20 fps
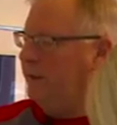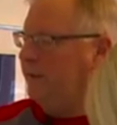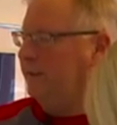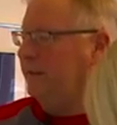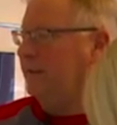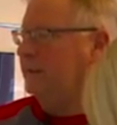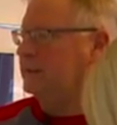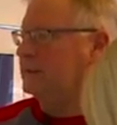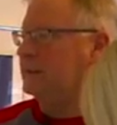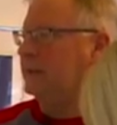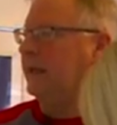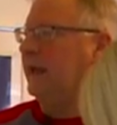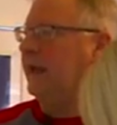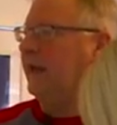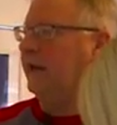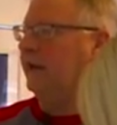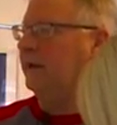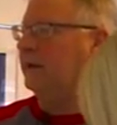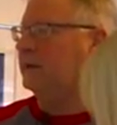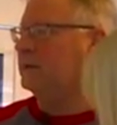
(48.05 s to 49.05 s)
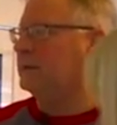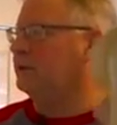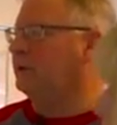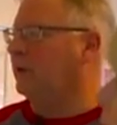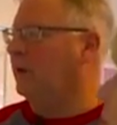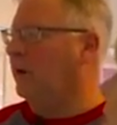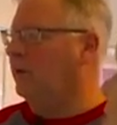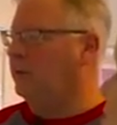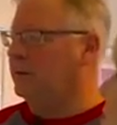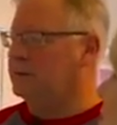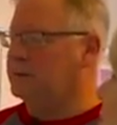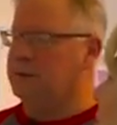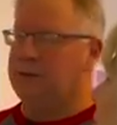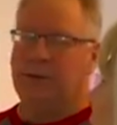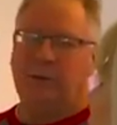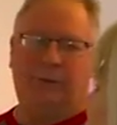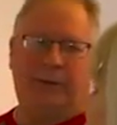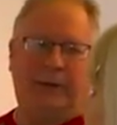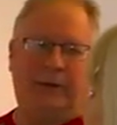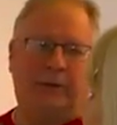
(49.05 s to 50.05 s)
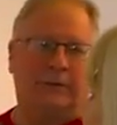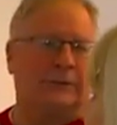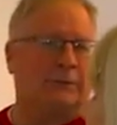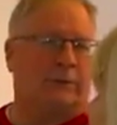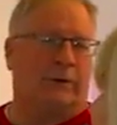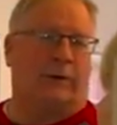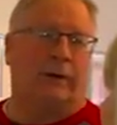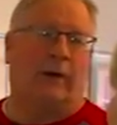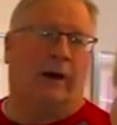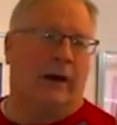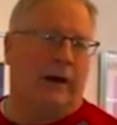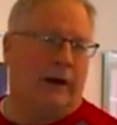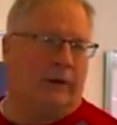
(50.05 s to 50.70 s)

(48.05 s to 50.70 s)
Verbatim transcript: main things that candidates would always do because we're in